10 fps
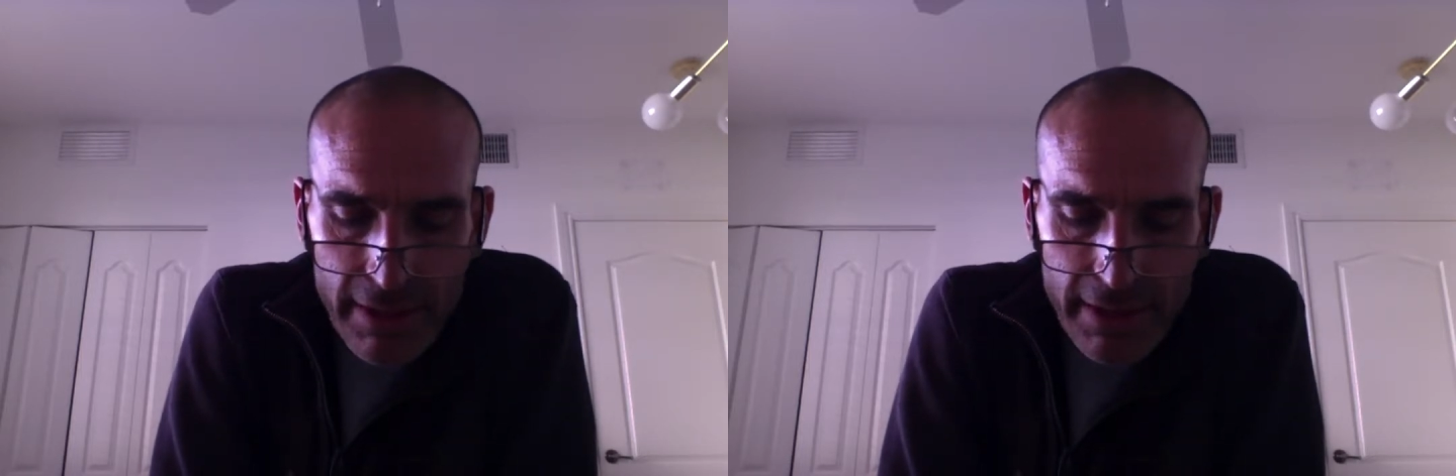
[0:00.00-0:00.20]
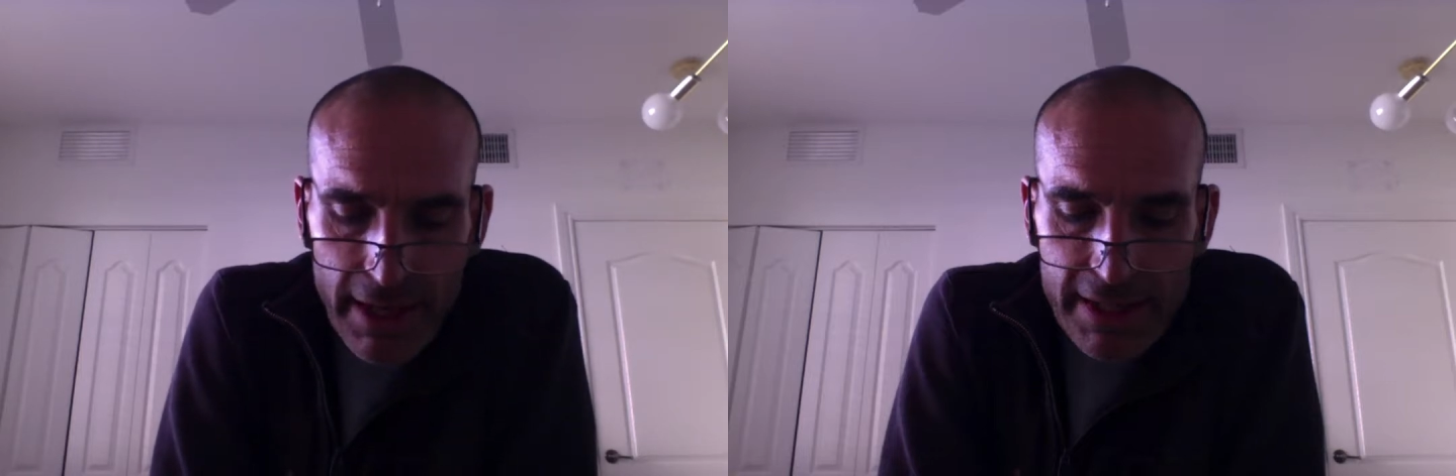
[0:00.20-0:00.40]

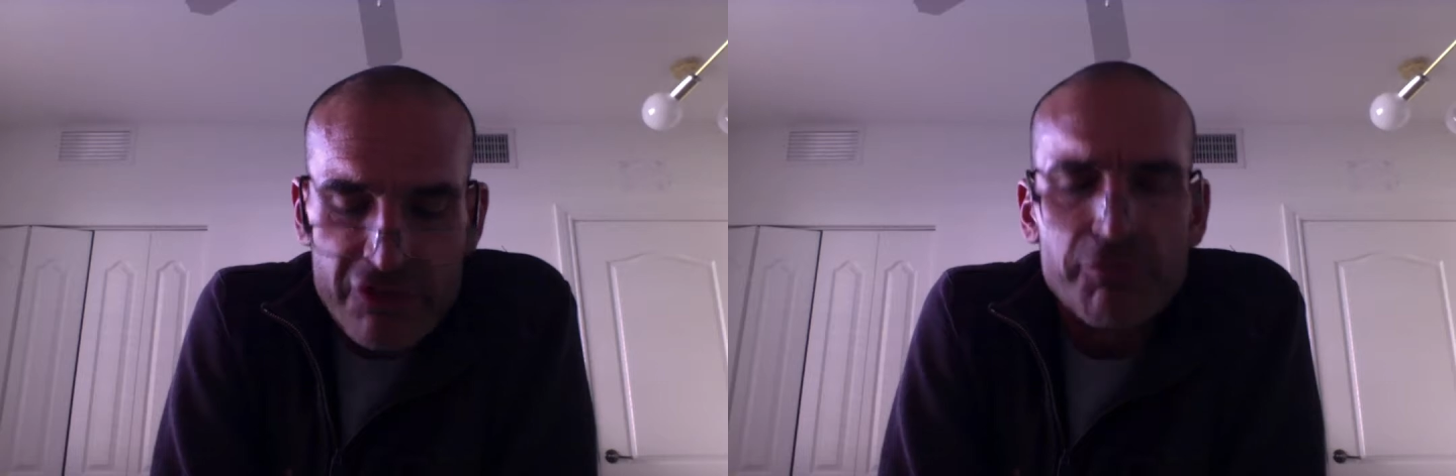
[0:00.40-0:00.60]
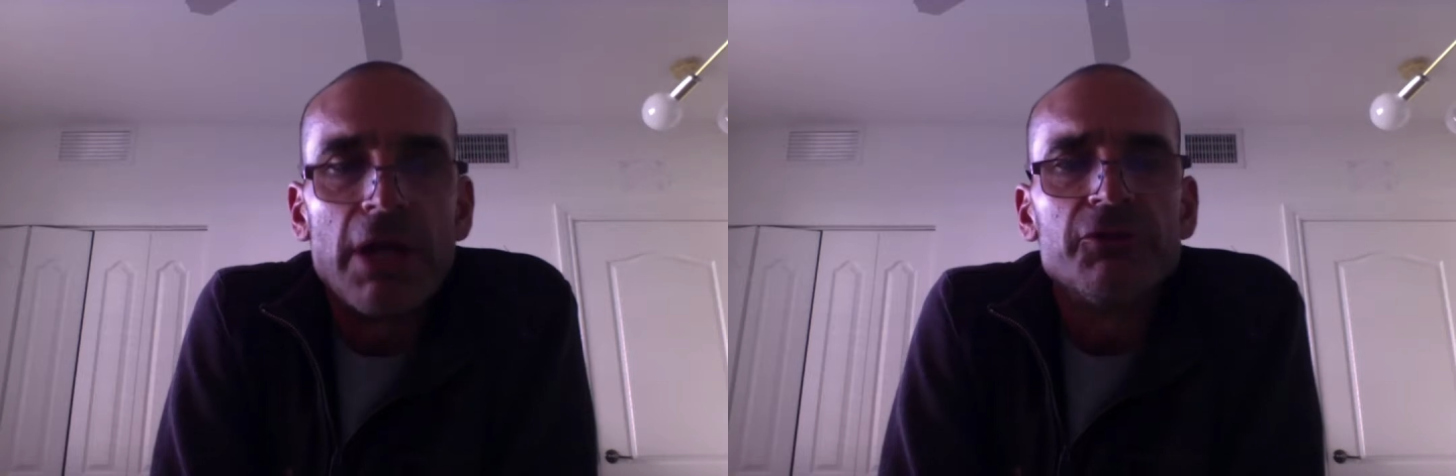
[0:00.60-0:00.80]
the kinds
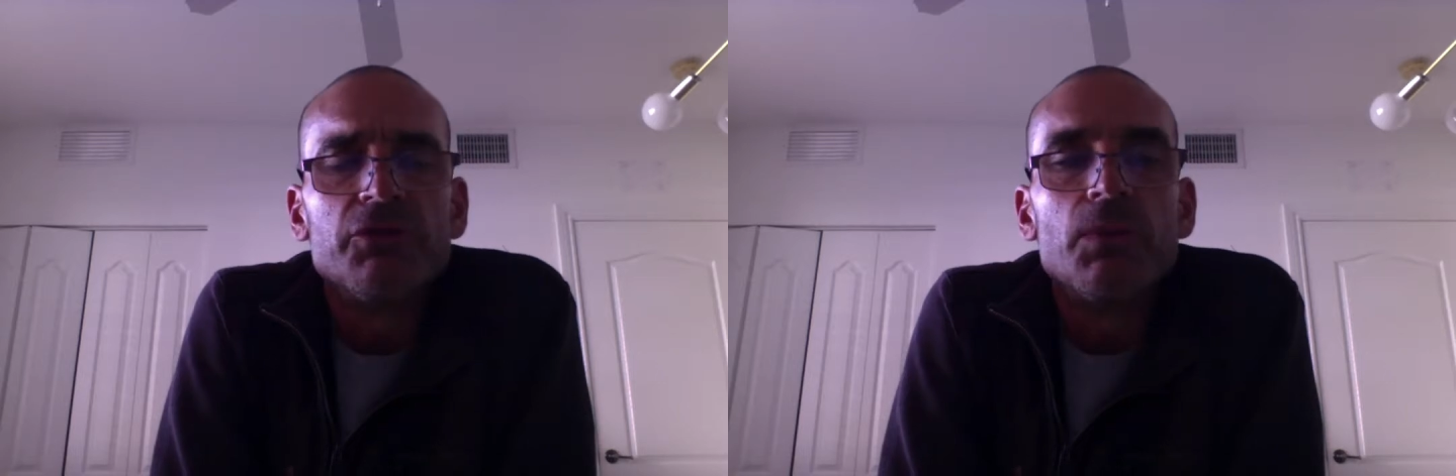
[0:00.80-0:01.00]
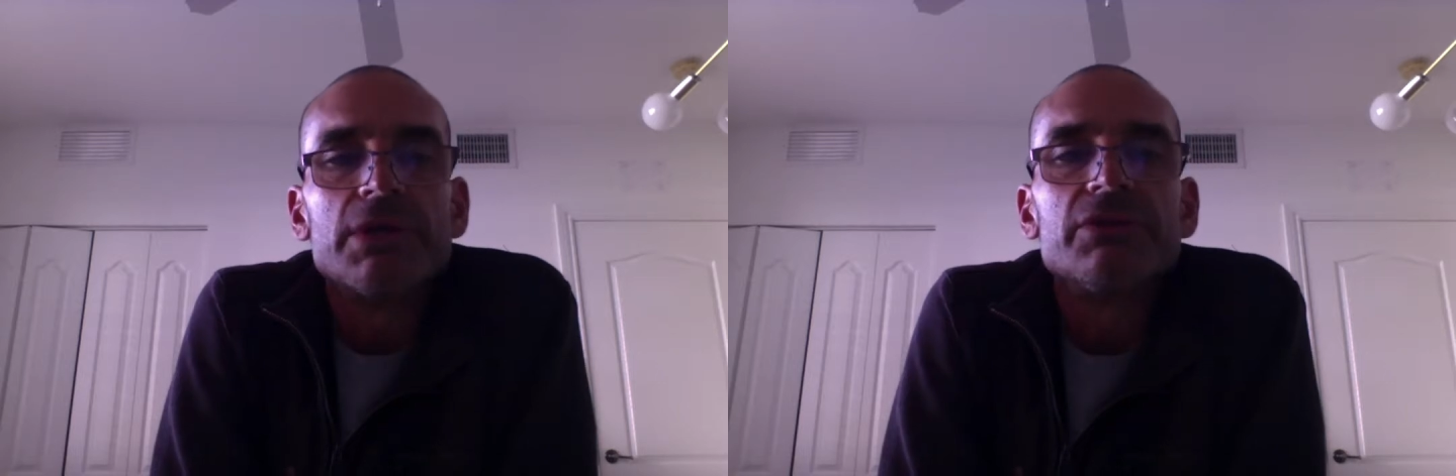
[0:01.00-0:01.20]
of bells
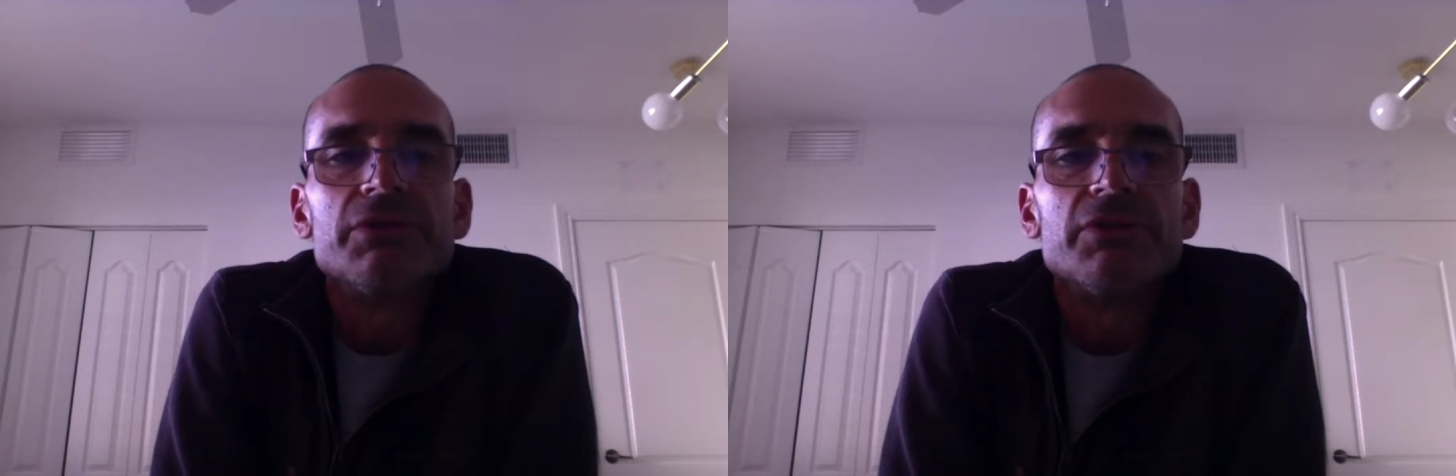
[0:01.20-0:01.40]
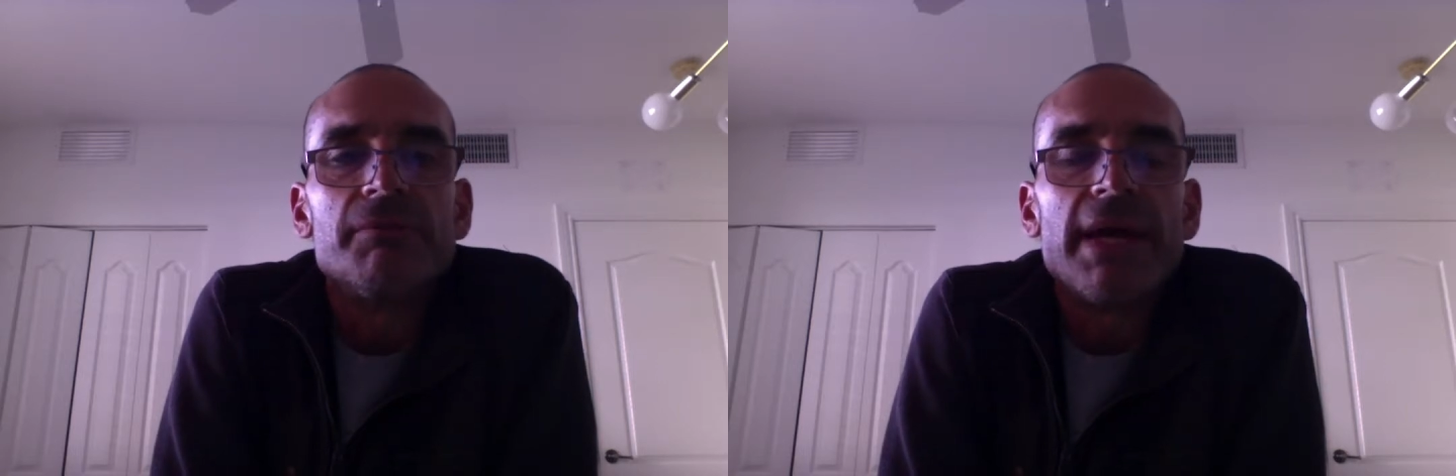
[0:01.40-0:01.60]
and
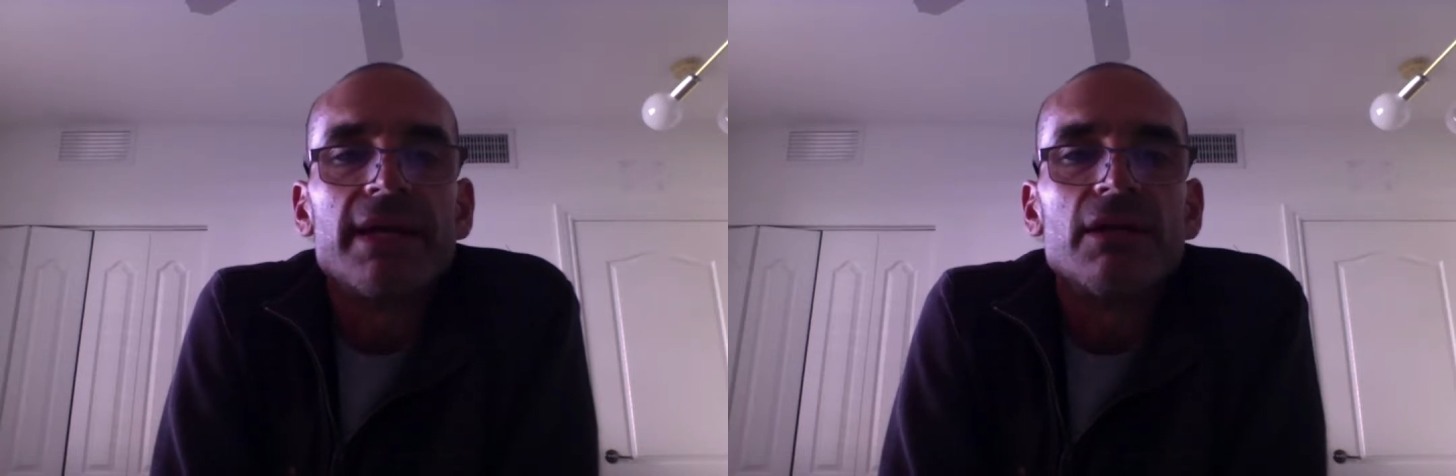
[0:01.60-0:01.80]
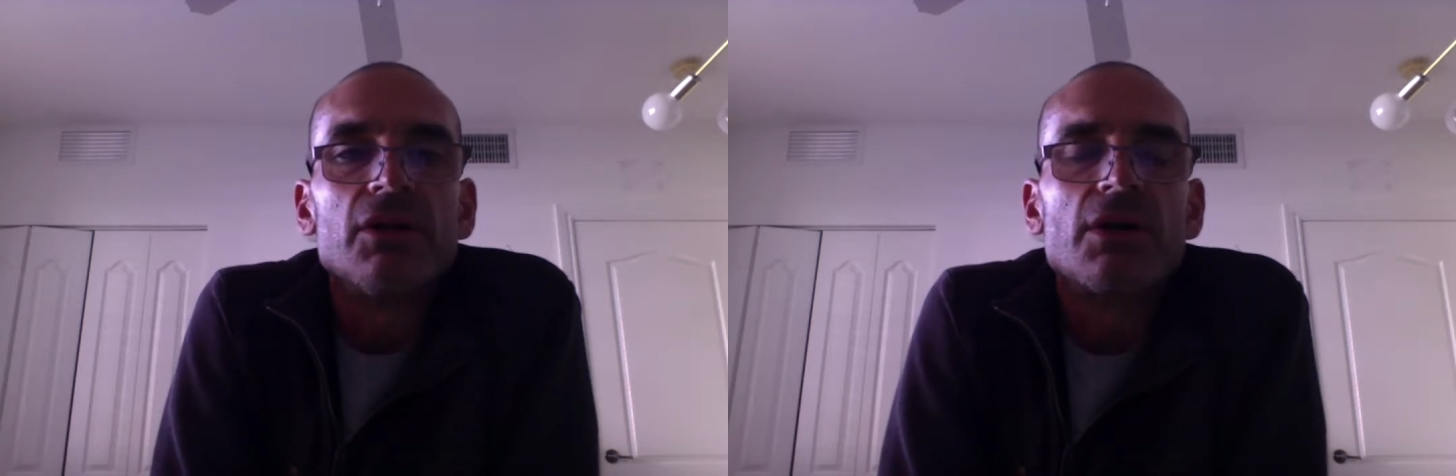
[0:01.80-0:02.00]
whistles that make it